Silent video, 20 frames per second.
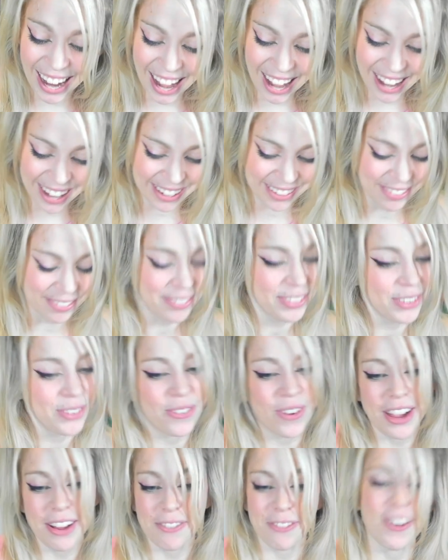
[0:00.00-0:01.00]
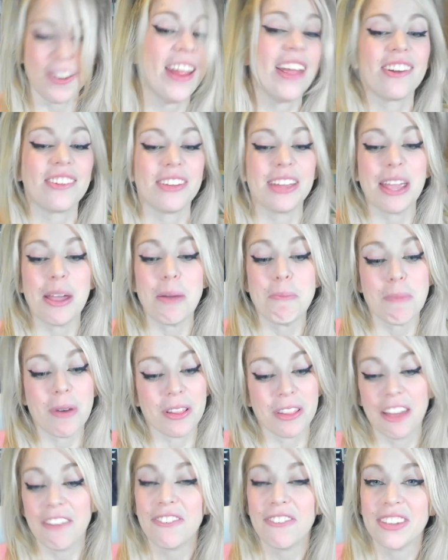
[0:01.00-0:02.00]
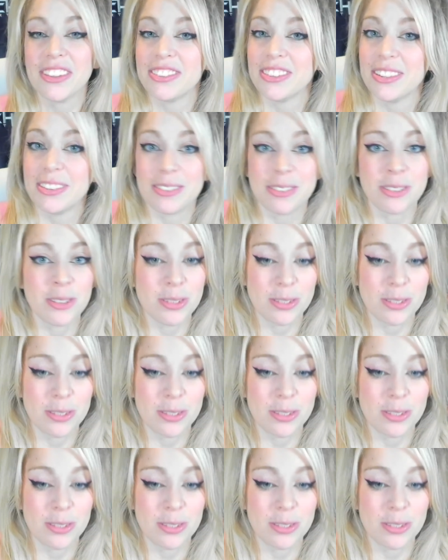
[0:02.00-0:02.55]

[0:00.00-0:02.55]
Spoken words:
and quite frankly, Maleficent's